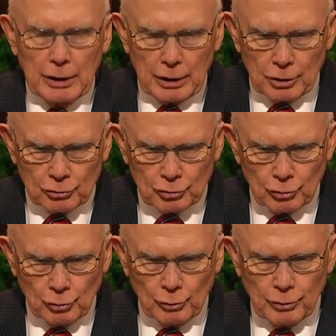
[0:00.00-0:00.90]
in
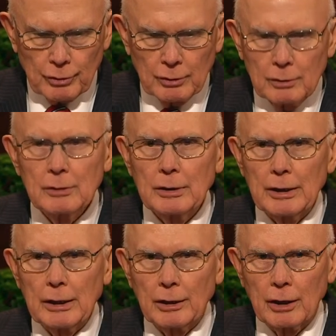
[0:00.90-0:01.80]
truth,
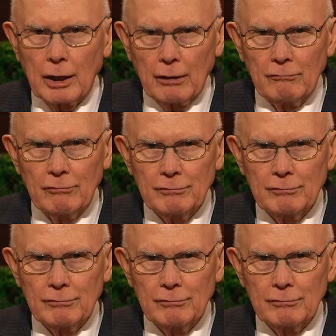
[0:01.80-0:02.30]
in love.